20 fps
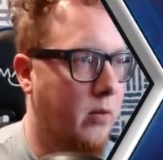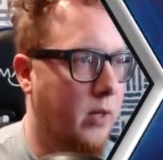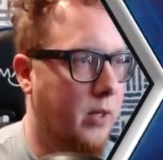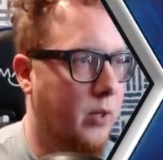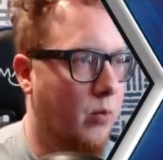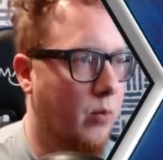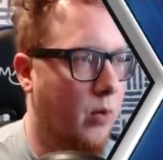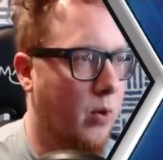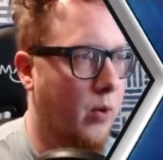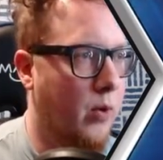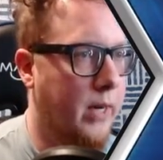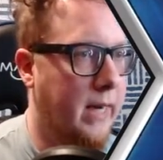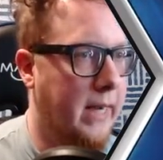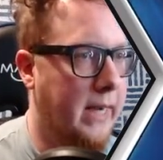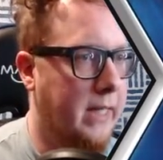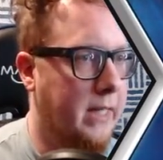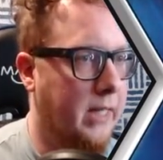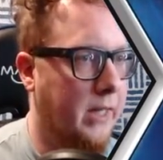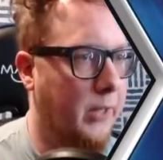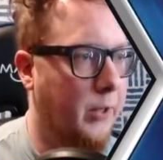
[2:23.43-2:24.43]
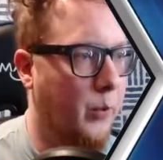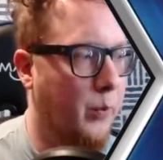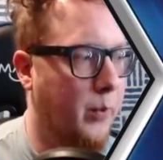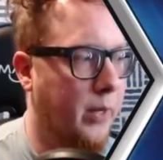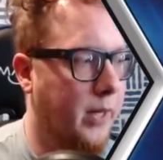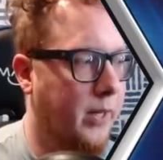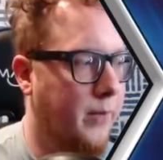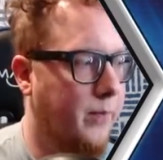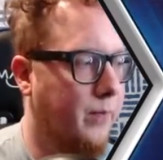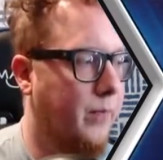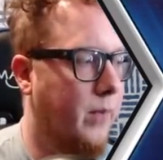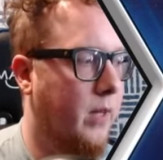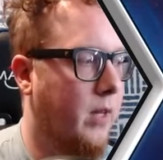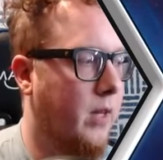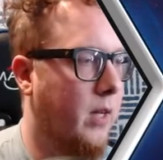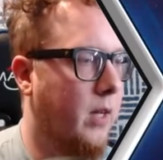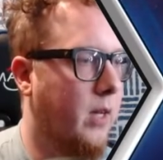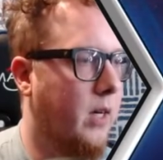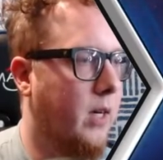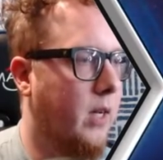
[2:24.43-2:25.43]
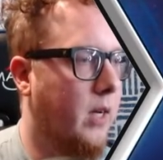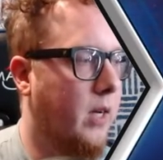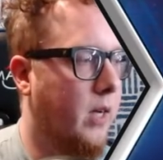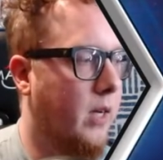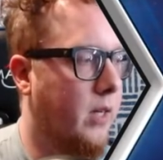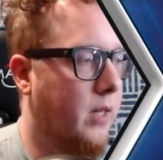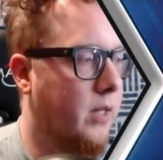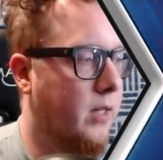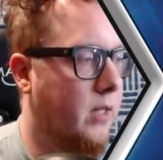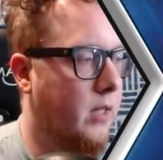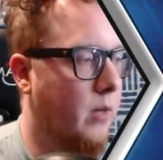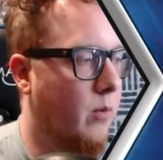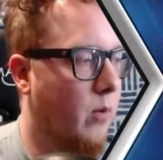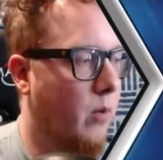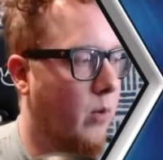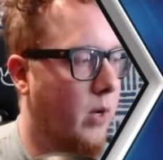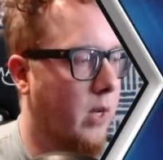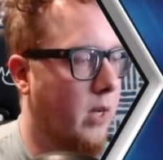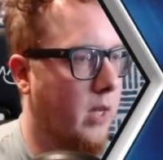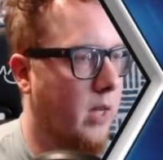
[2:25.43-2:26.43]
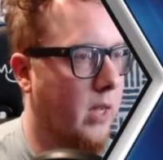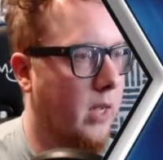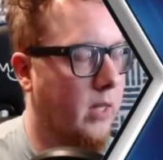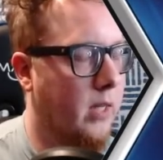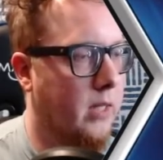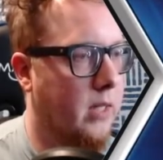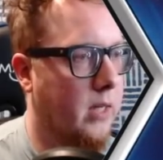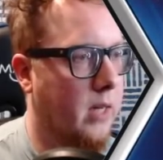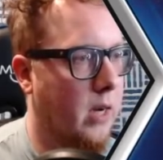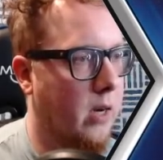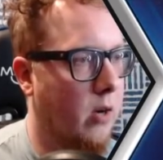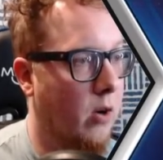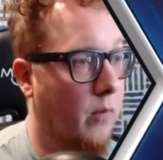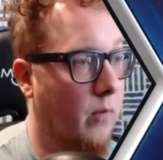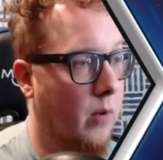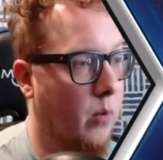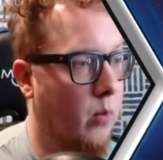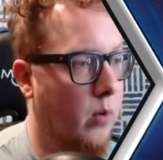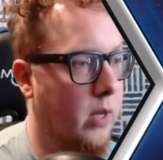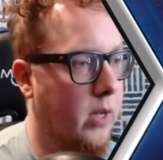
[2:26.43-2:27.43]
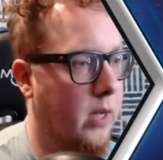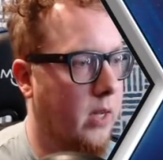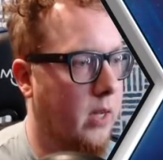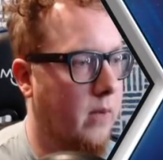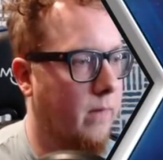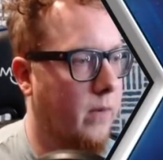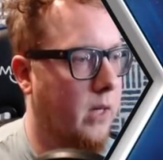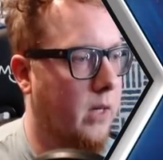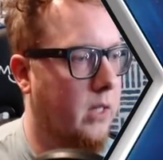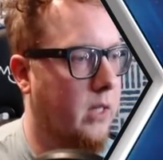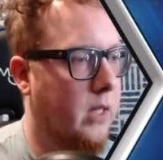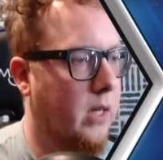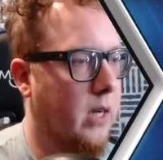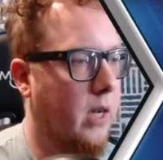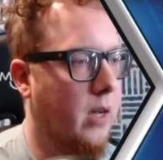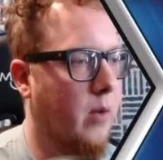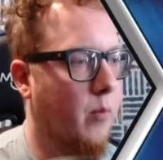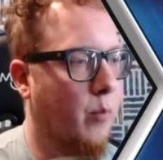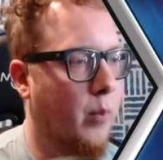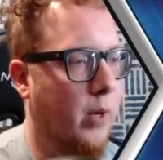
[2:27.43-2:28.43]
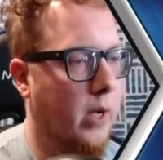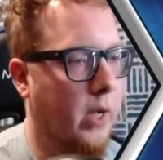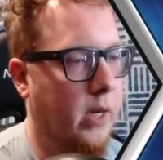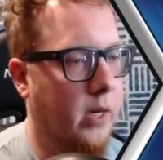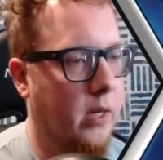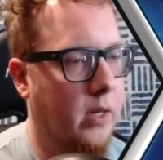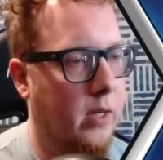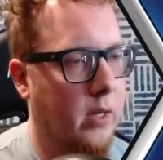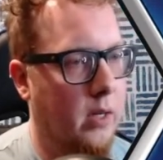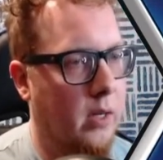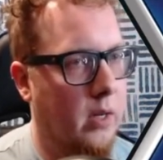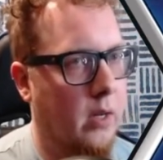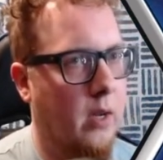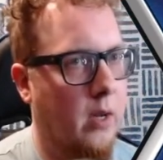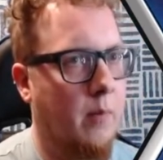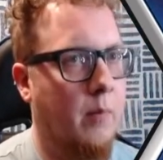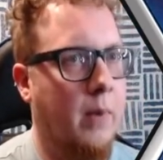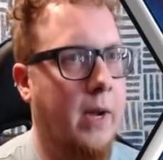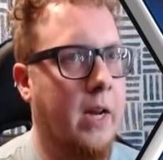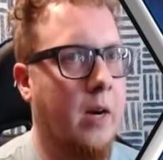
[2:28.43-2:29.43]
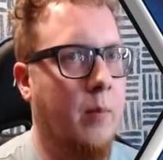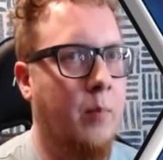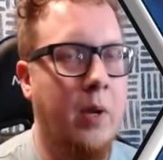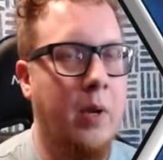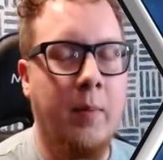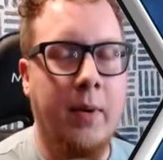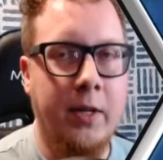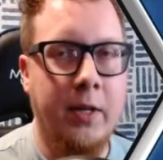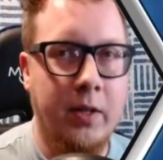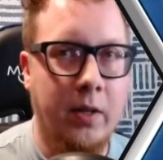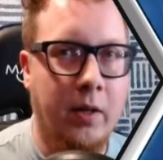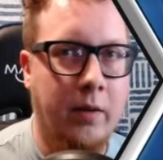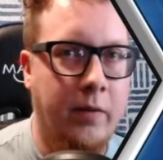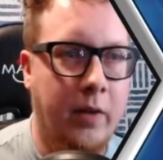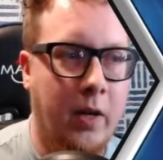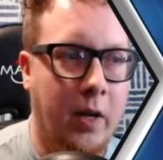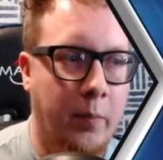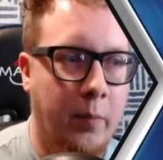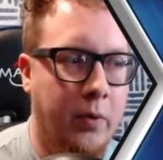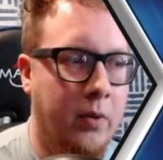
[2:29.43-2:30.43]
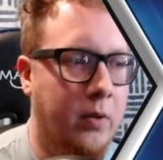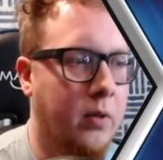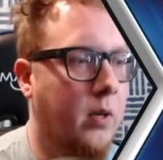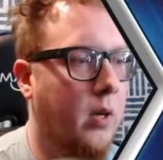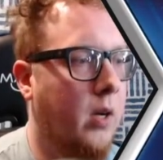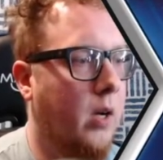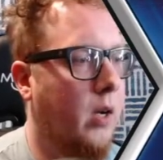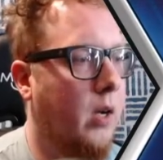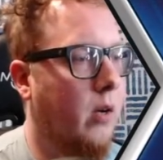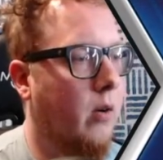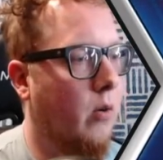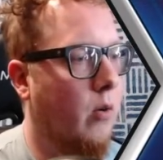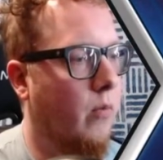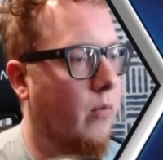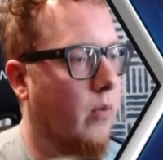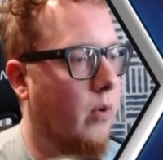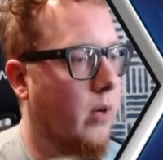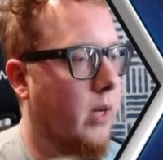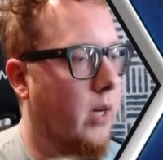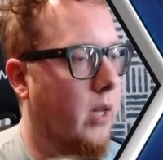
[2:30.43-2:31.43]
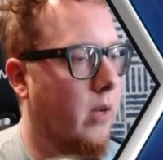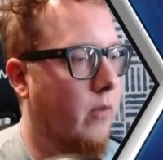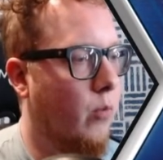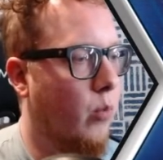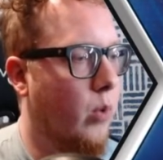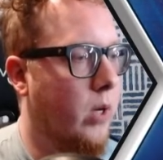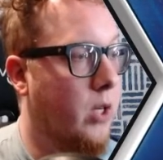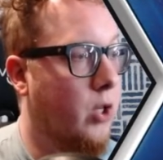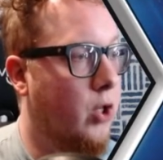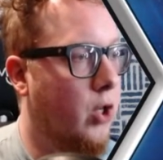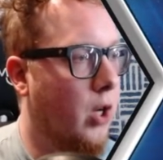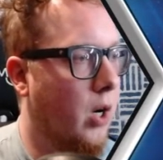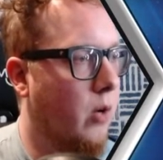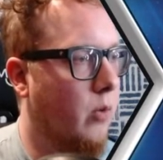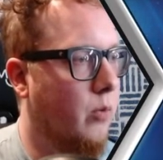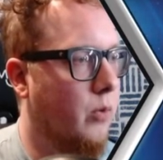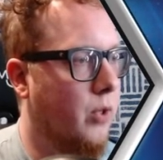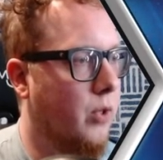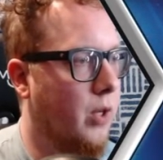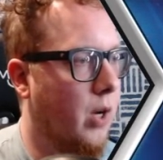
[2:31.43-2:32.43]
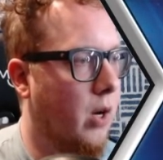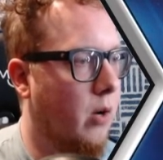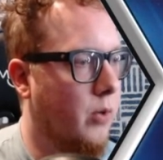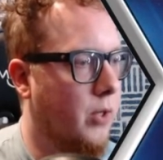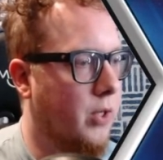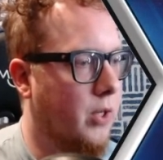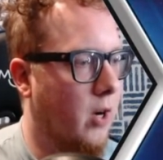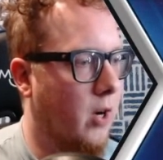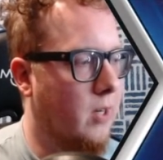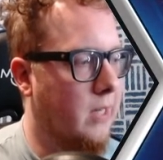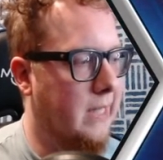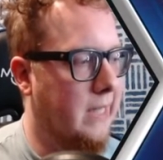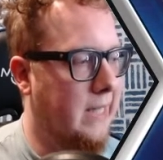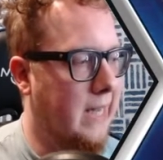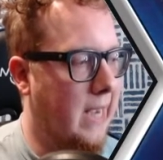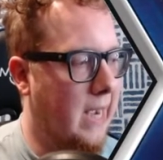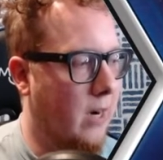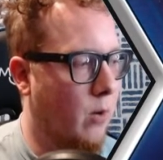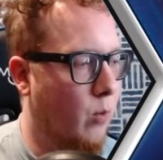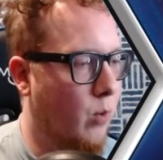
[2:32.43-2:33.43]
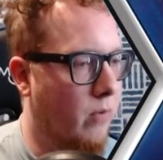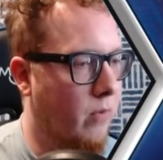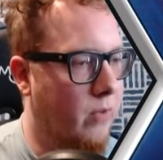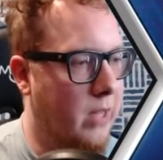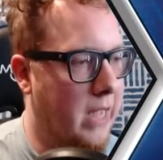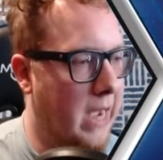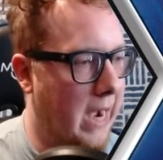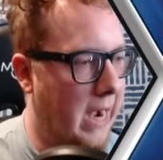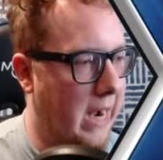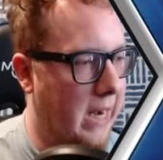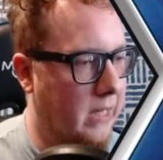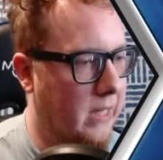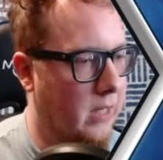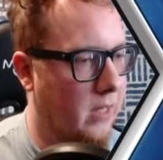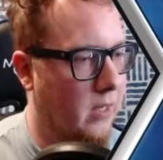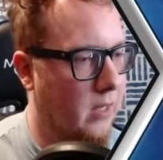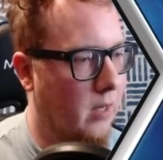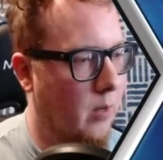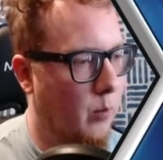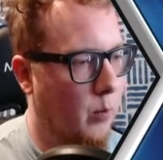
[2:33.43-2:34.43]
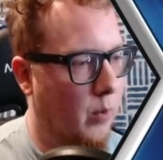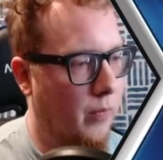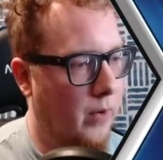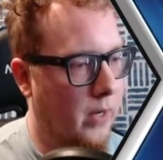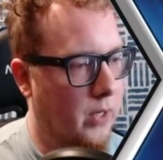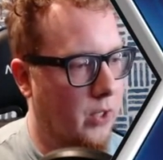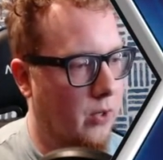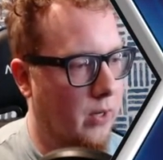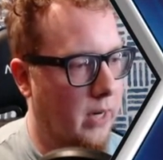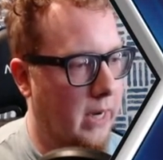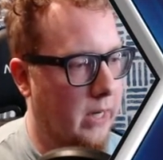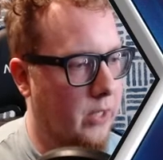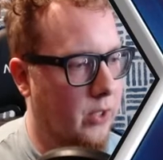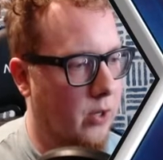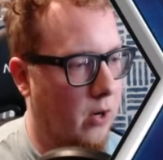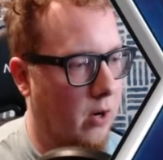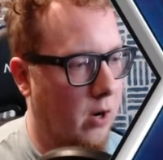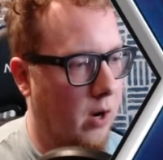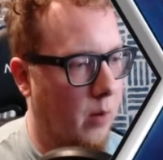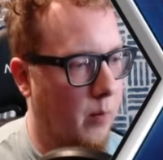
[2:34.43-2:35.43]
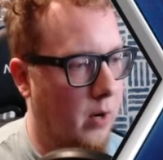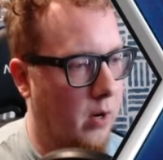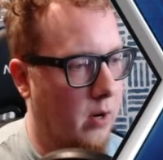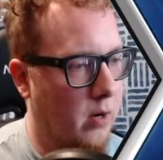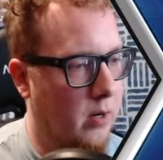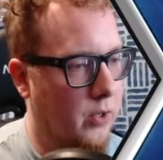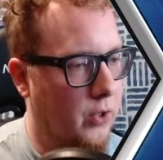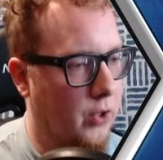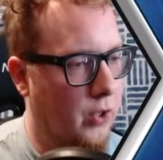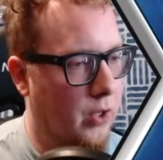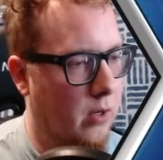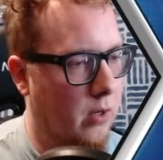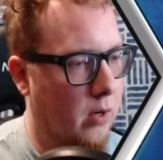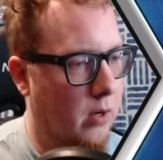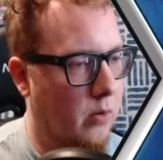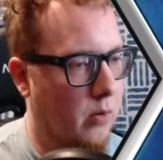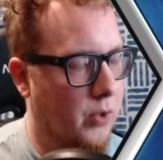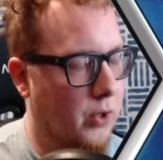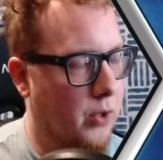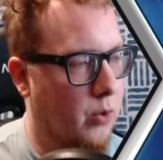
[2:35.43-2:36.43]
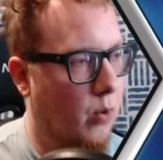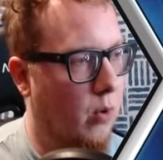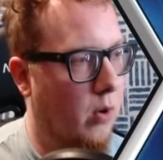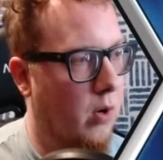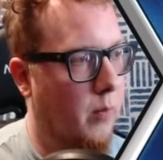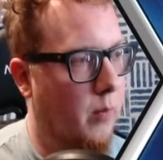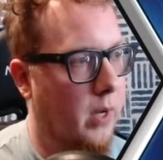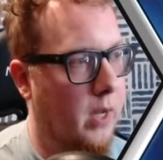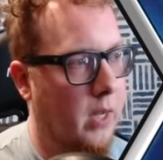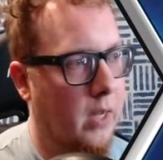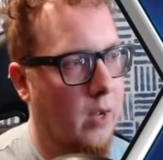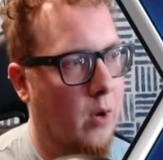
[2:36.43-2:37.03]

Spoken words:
Let's roll the dice a little bit and see what we can get tonight. Hopefully we'll hit infinite tonight, but I'm not going to beat myself up over it if we don't. So starting deck, we've got Professor X, Armor, Zero, Storm.